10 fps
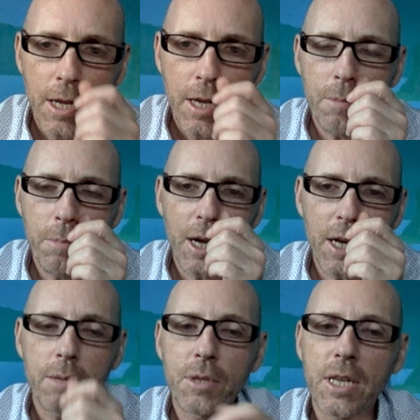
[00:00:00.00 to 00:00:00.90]
Come back
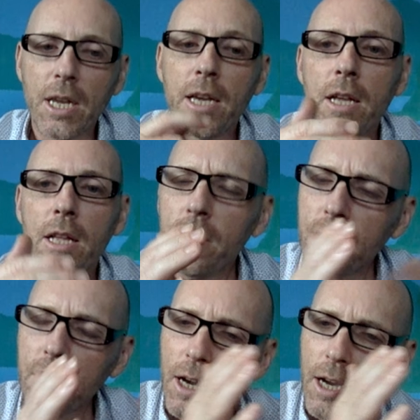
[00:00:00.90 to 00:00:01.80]
to them and say,
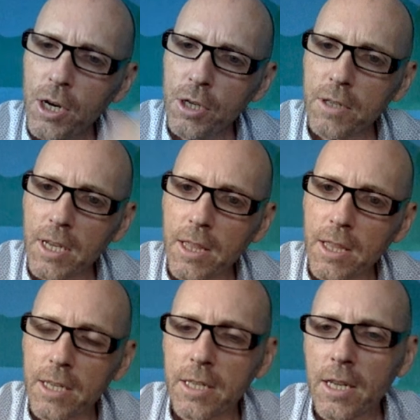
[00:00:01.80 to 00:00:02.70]
look, I heard you say
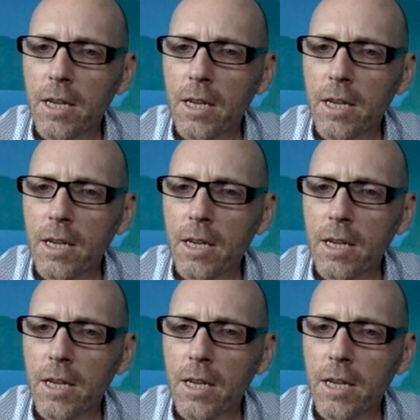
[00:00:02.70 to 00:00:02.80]
this.